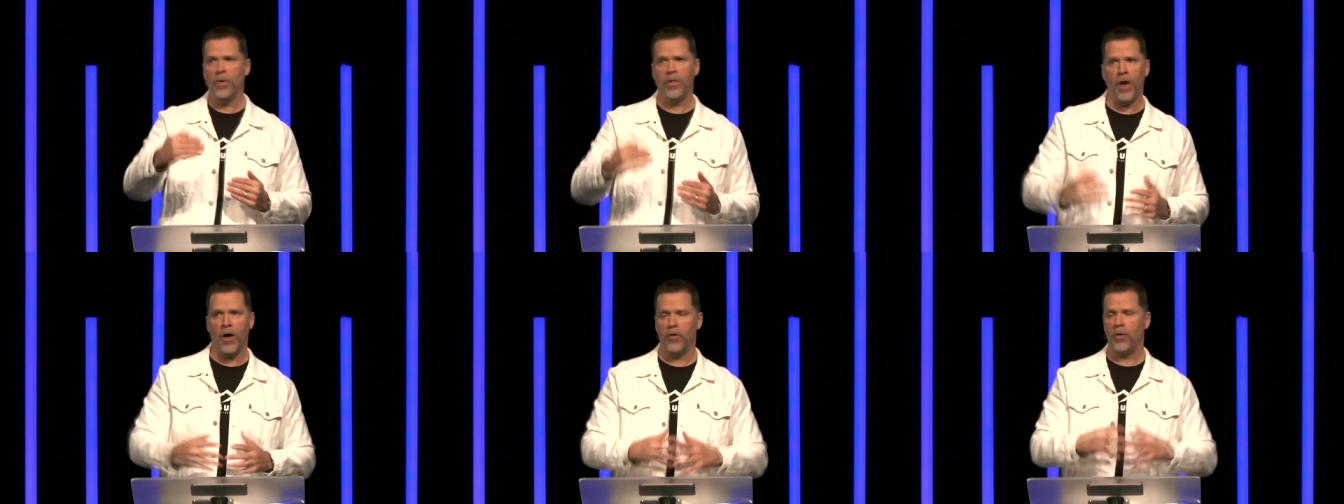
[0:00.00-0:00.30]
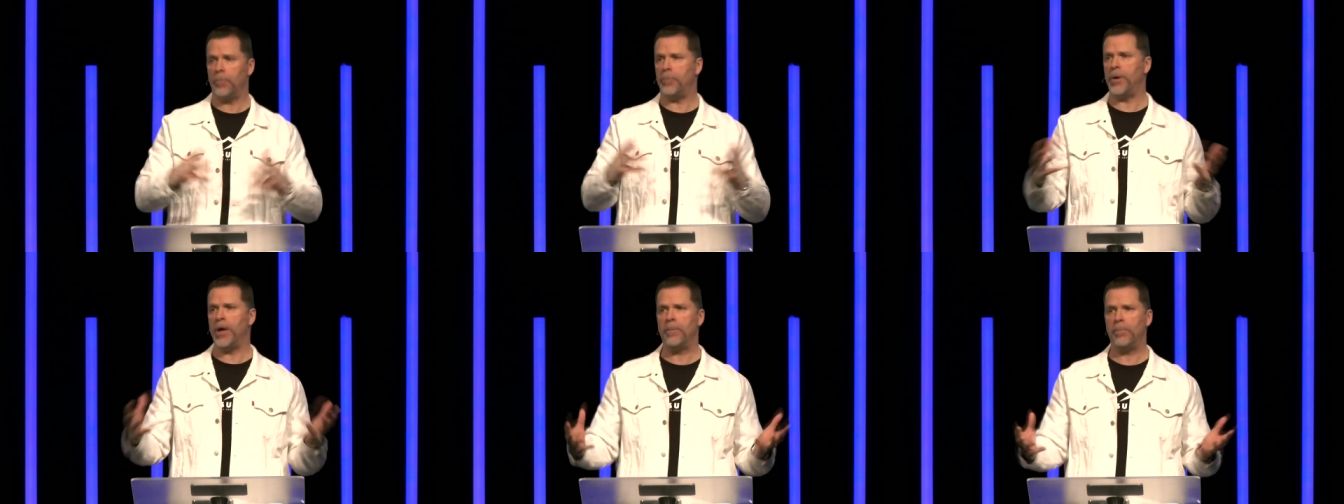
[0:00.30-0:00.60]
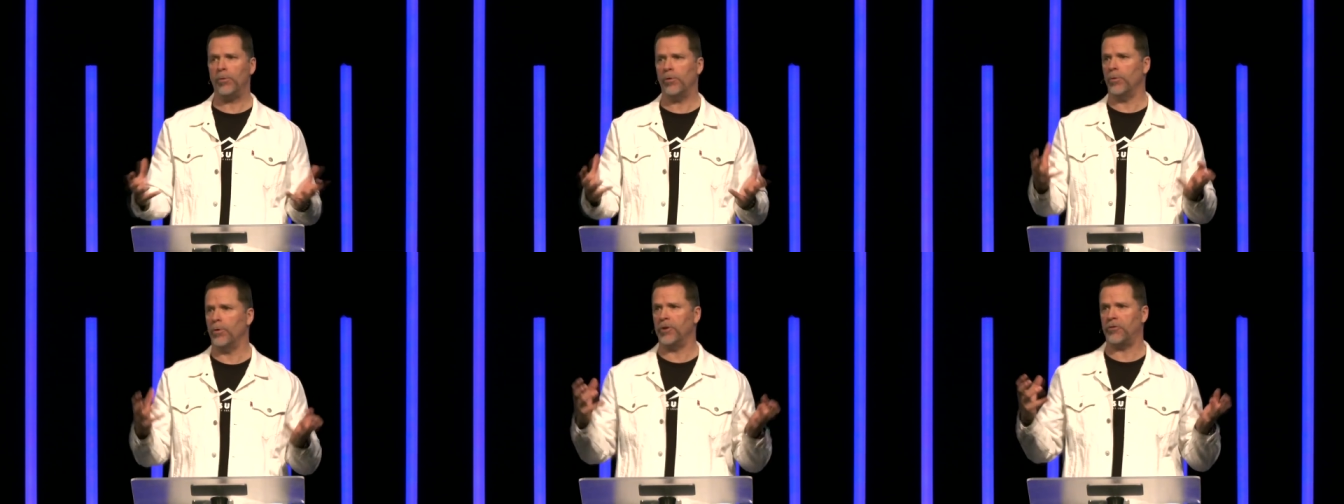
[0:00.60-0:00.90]
with other
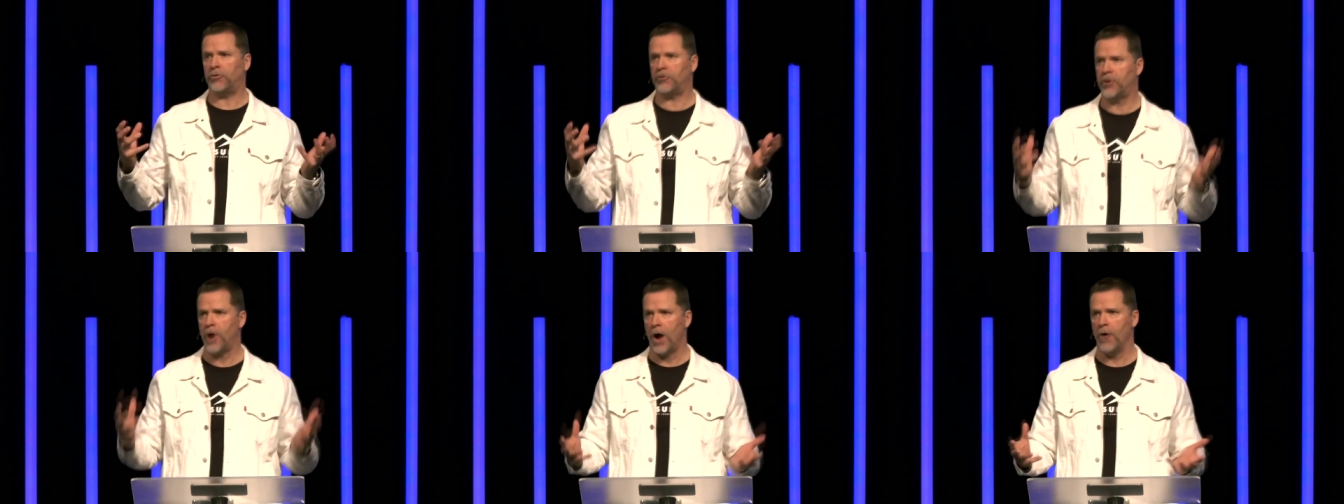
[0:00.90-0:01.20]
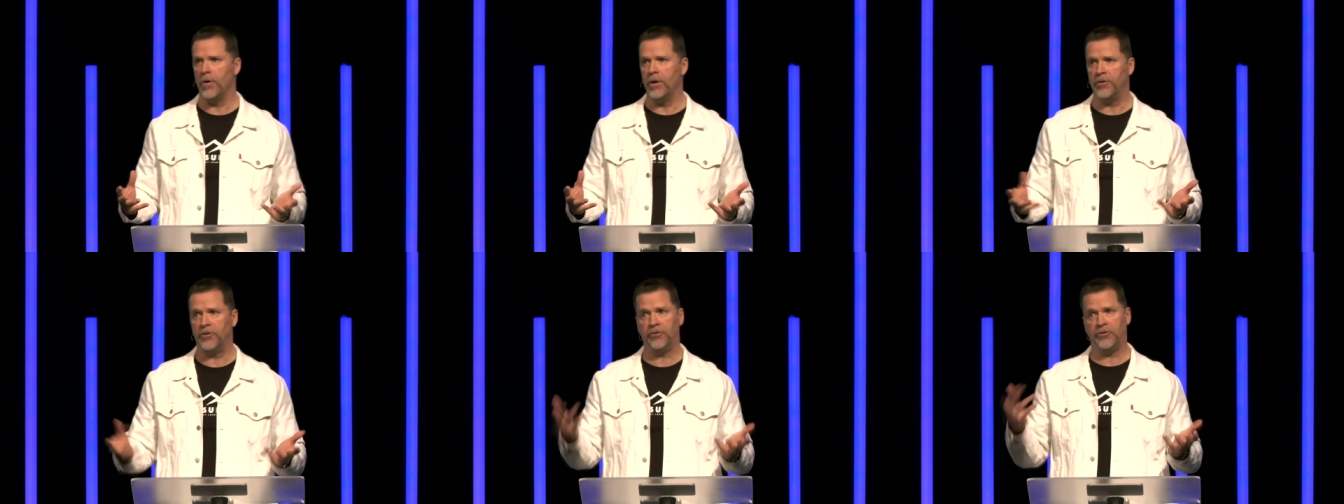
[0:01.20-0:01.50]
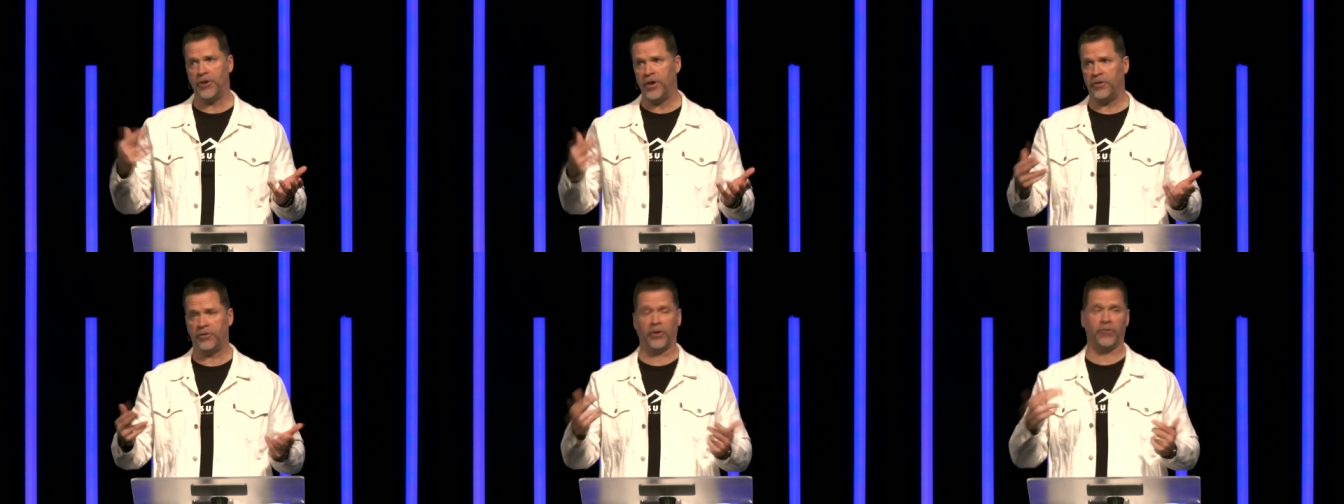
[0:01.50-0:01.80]
people who are discouraged,
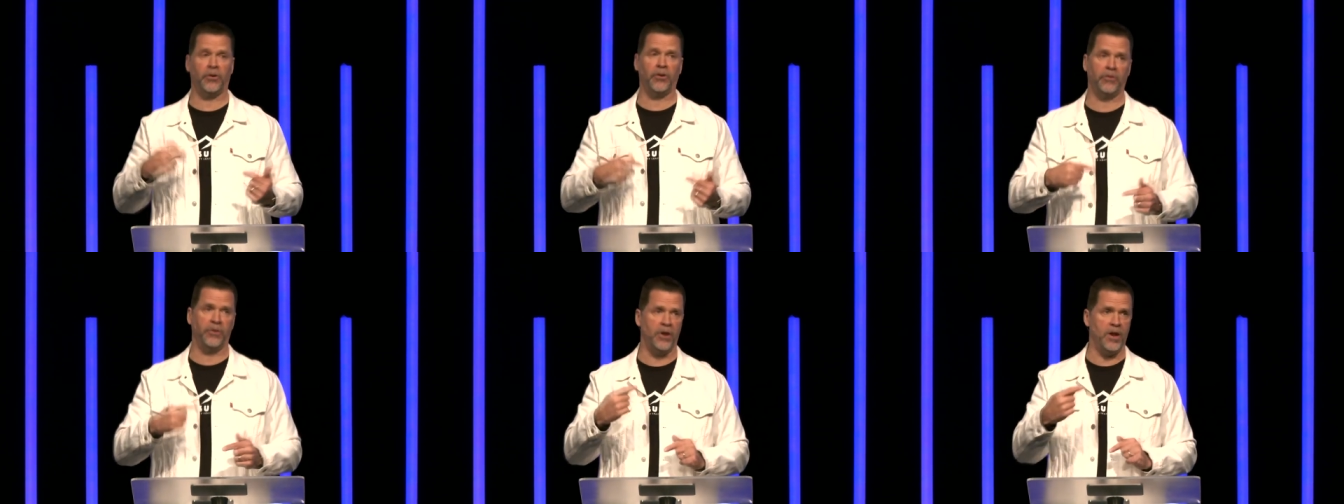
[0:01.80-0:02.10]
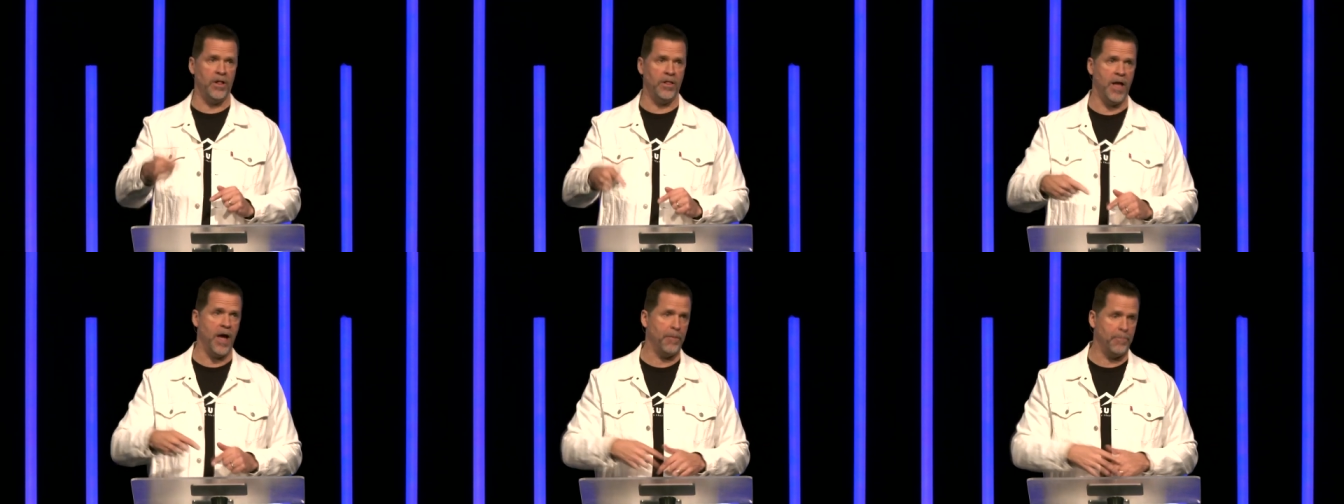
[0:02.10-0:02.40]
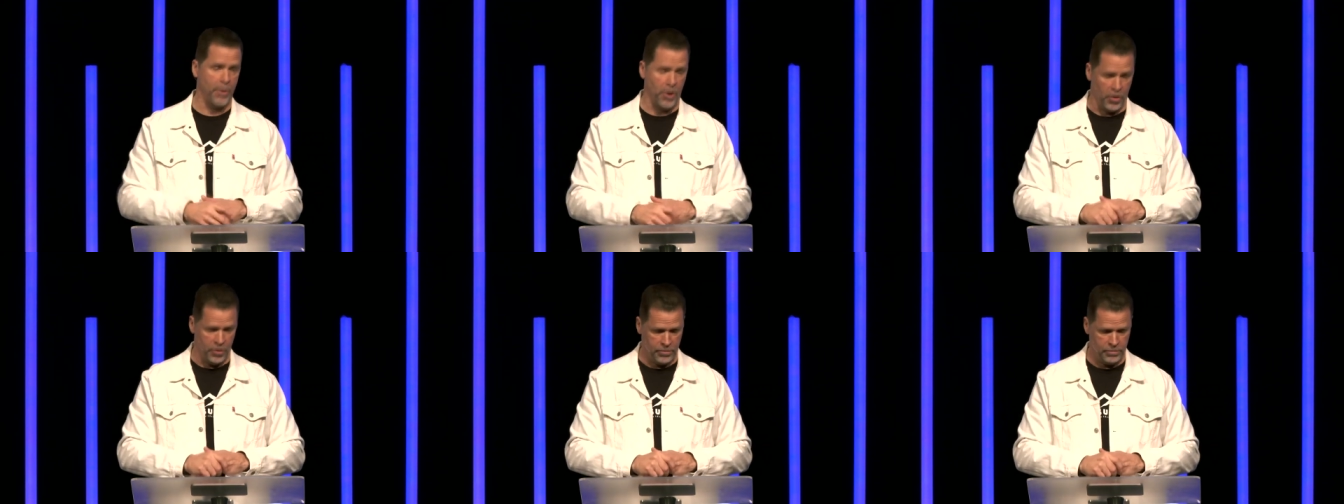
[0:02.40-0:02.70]
Jesus isn't in
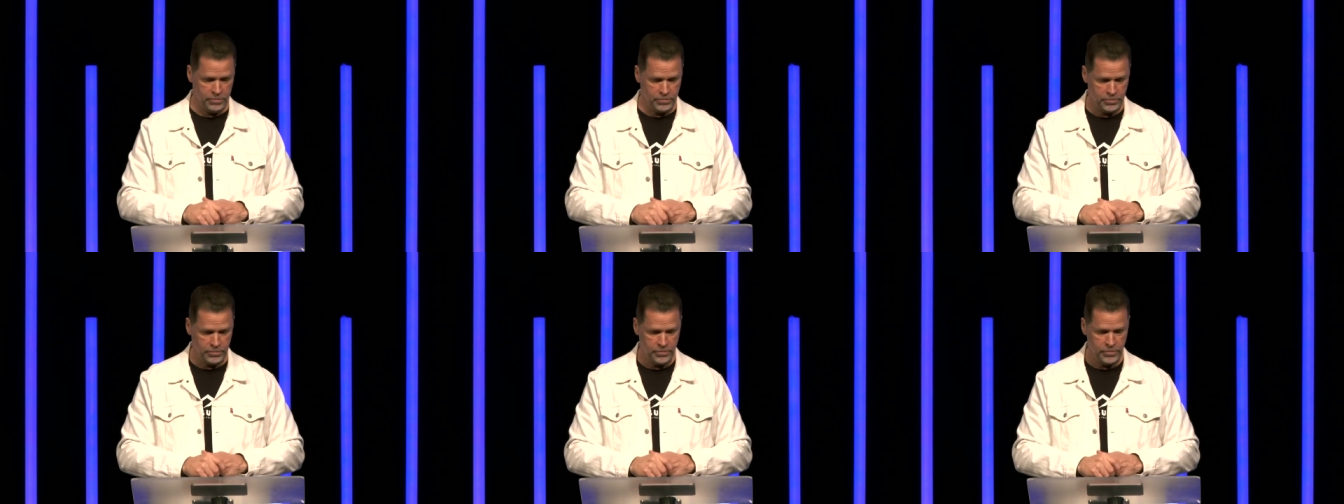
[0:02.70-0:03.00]
that boat.